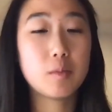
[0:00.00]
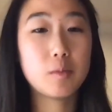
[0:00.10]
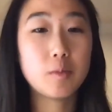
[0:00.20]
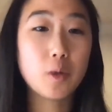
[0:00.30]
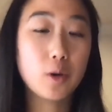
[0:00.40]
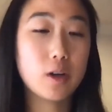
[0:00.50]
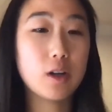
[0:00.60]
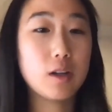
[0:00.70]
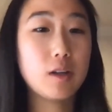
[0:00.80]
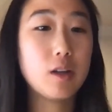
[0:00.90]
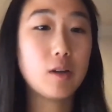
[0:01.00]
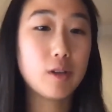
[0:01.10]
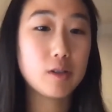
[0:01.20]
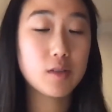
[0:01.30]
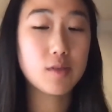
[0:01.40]
more on,
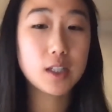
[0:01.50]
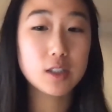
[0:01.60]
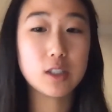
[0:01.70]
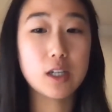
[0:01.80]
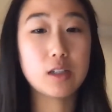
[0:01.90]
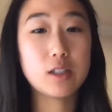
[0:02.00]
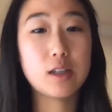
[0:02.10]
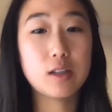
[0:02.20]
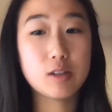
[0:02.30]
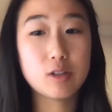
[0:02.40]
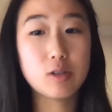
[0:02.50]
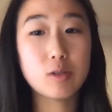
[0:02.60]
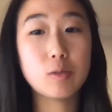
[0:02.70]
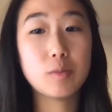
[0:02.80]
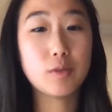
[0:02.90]
using vector data
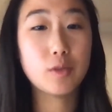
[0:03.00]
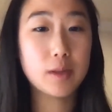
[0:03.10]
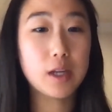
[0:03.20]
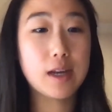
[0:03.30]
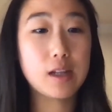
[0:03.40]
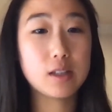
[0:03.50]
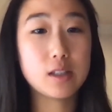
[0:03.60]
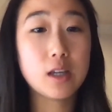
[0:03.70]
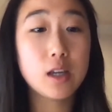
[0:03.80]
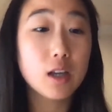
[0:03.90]
to perform the analysis,